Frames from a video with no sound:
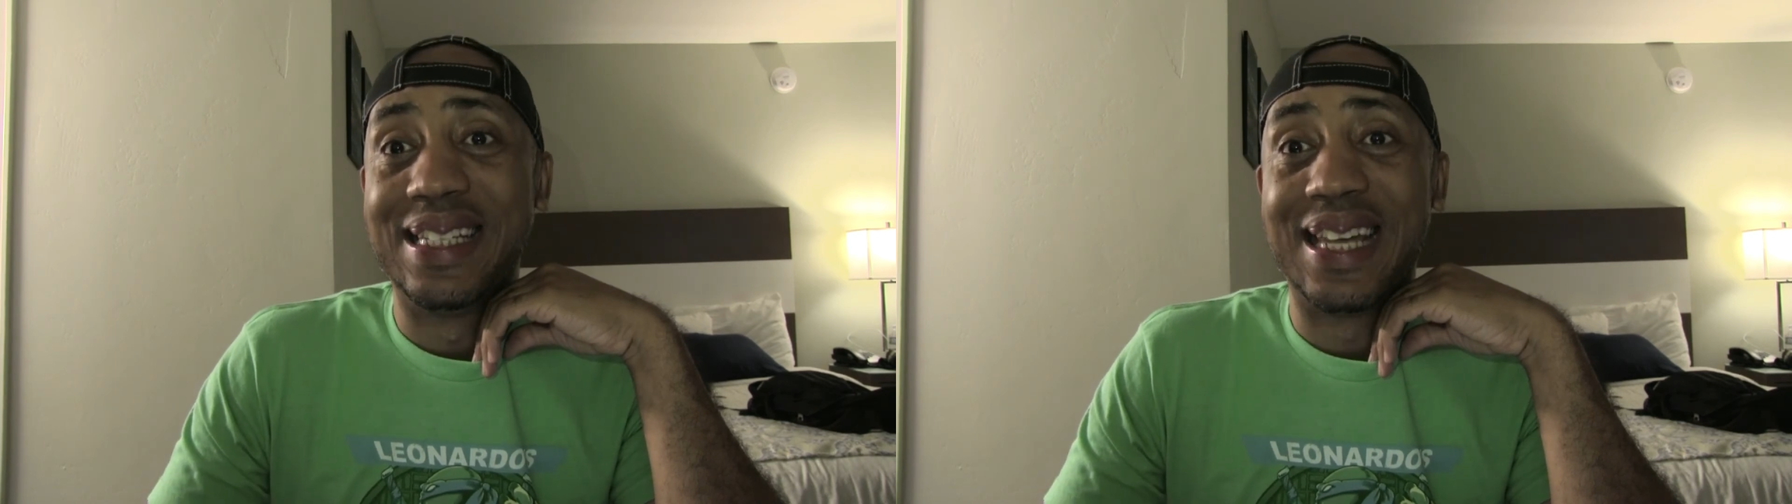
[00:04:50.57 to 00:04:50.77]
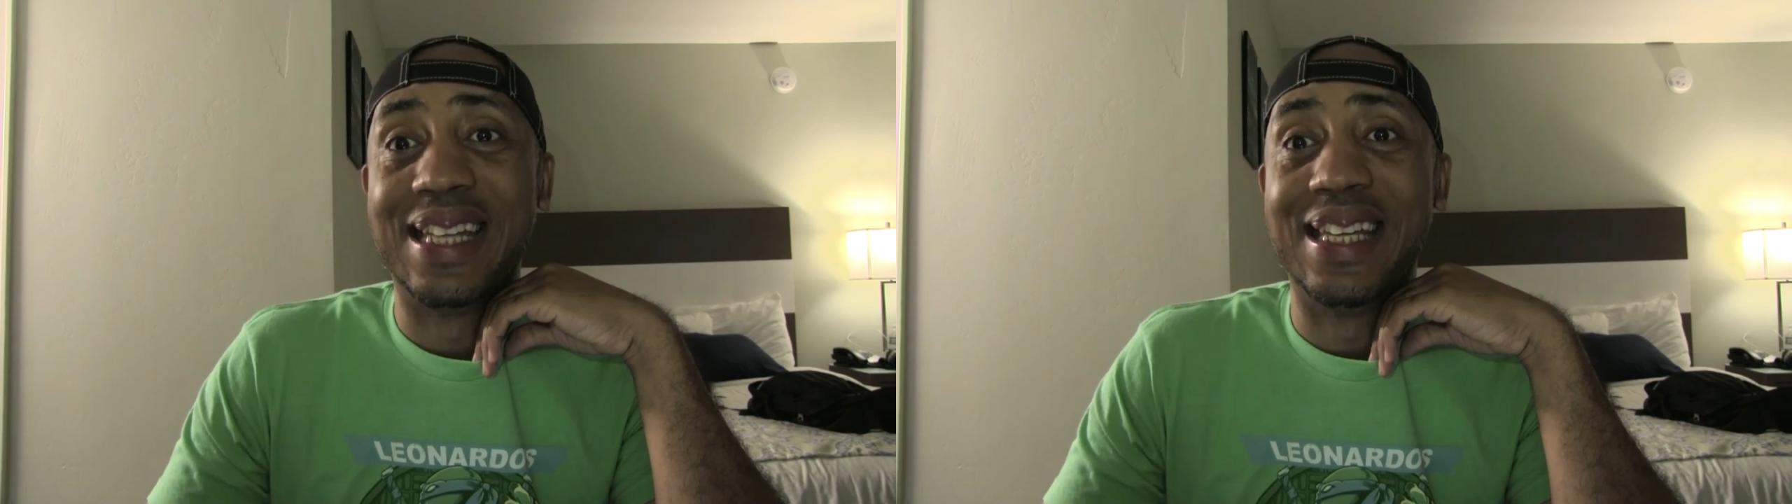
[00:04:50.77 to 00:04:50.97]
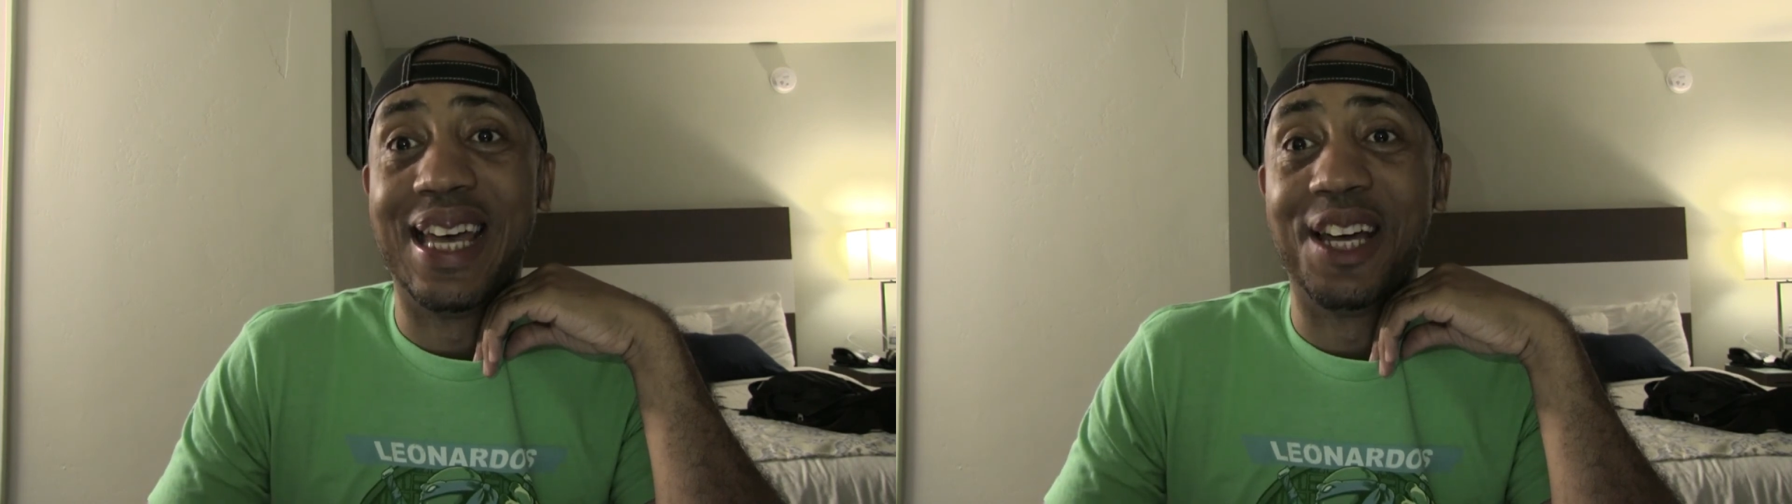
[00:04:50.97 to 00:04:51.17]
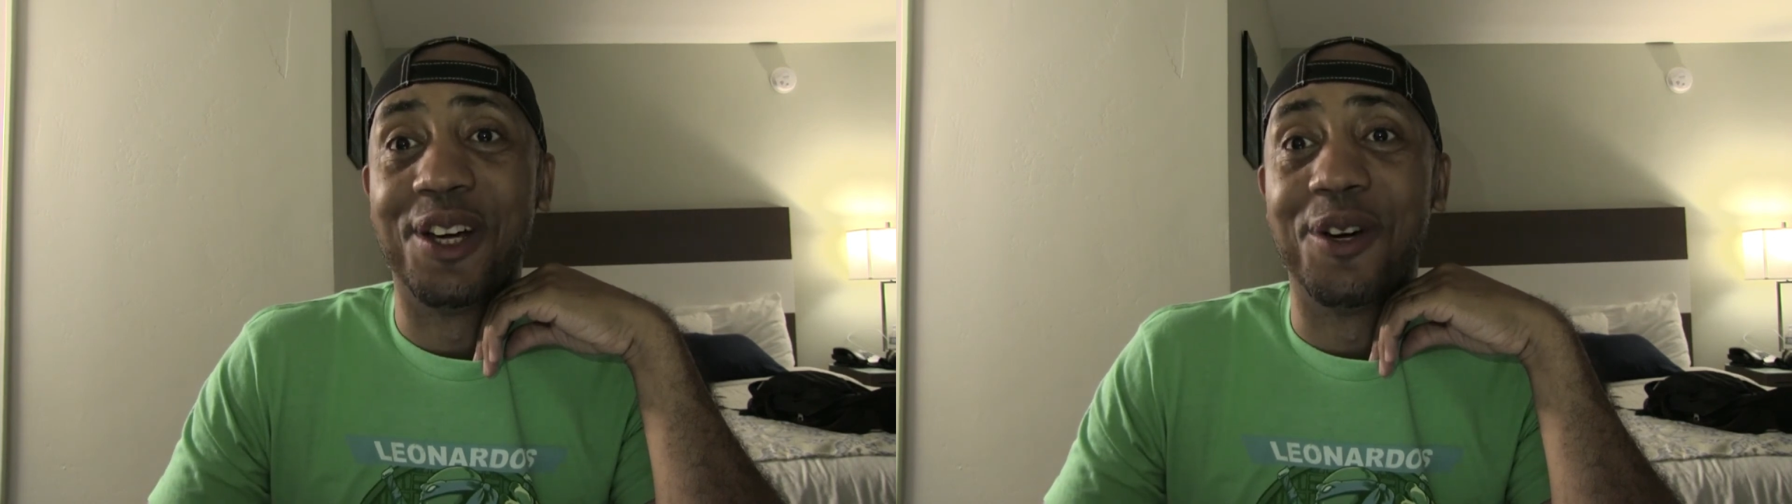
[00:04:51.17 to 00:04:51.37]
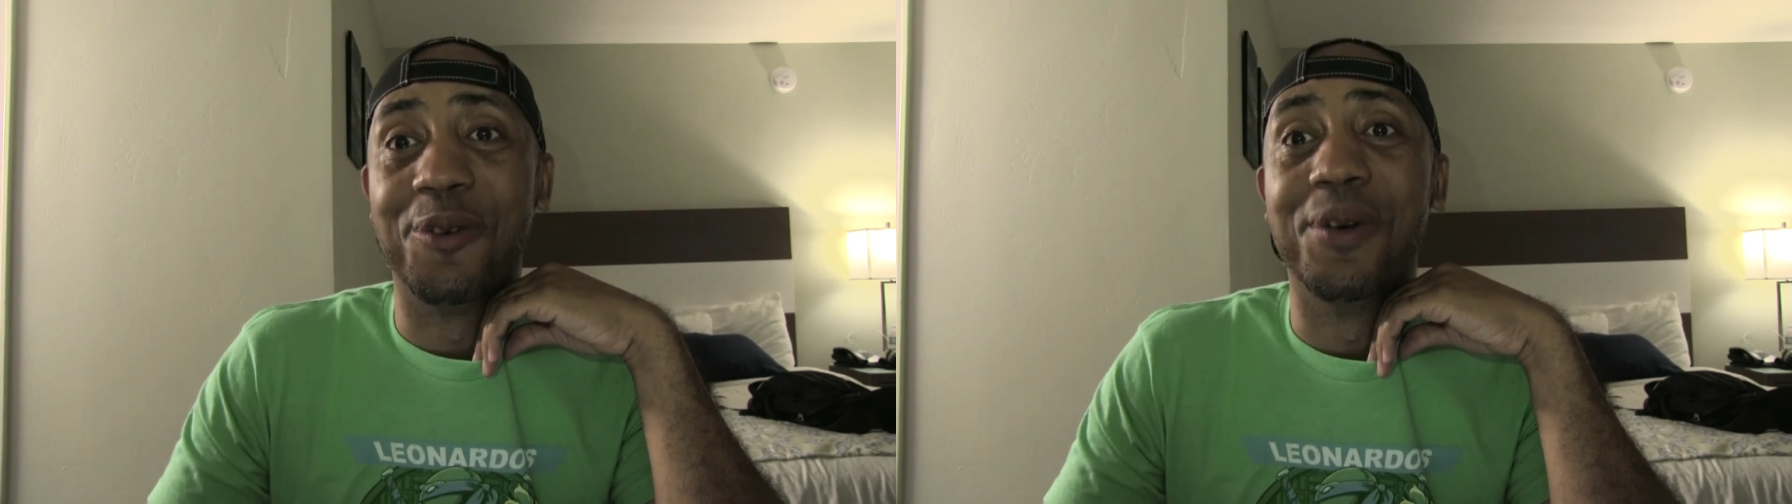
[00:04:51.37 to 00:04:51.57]
San
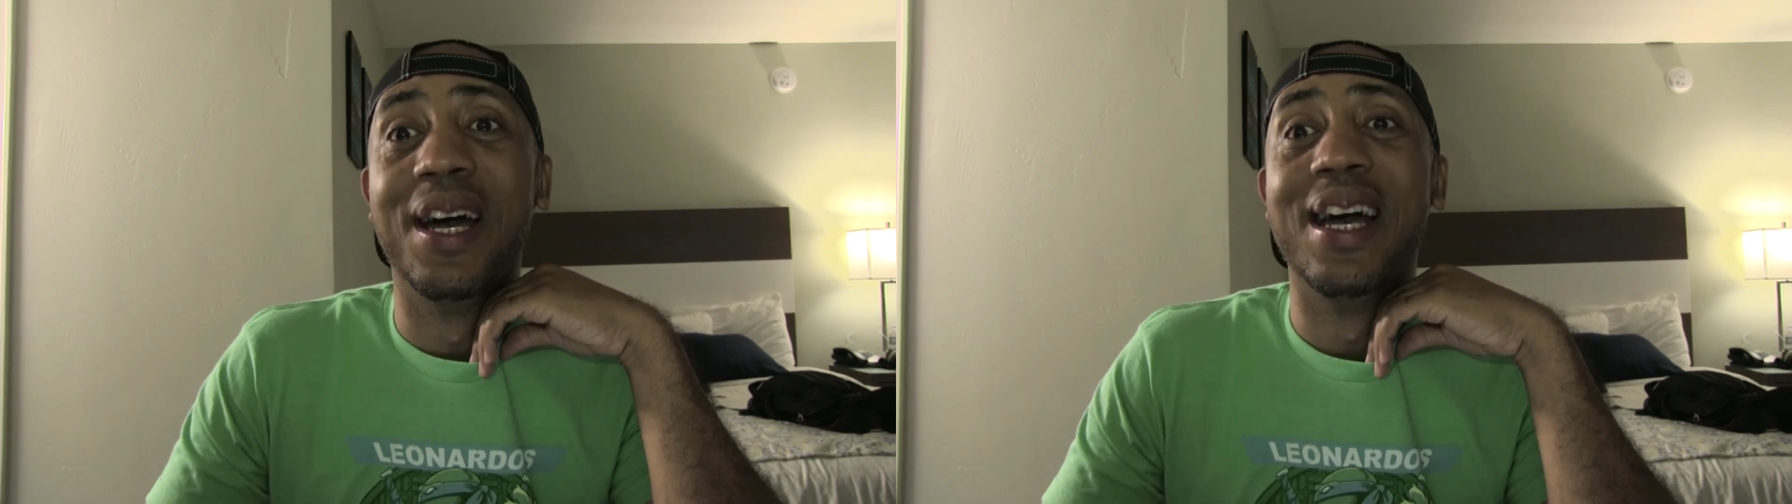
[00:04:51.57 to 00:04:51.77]
Diego.